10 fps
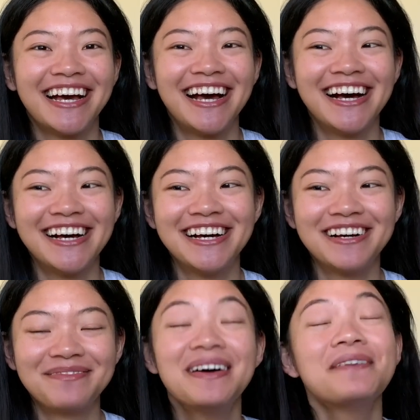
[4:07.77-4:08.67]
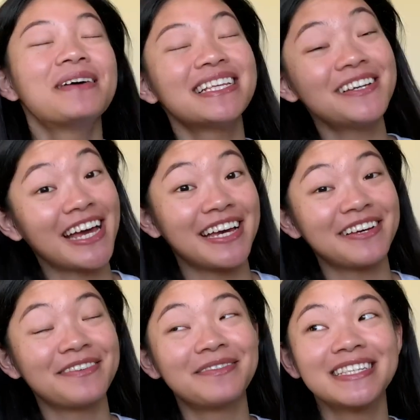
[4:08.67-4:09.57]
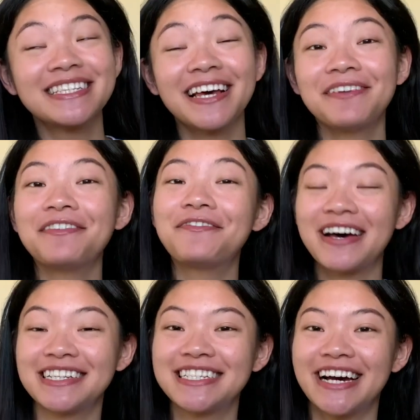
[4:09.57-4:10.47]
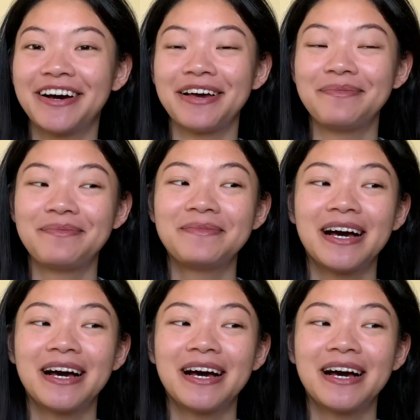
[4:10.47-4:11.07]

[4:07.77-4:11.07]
Um, it's okay. We'll still have a fun time.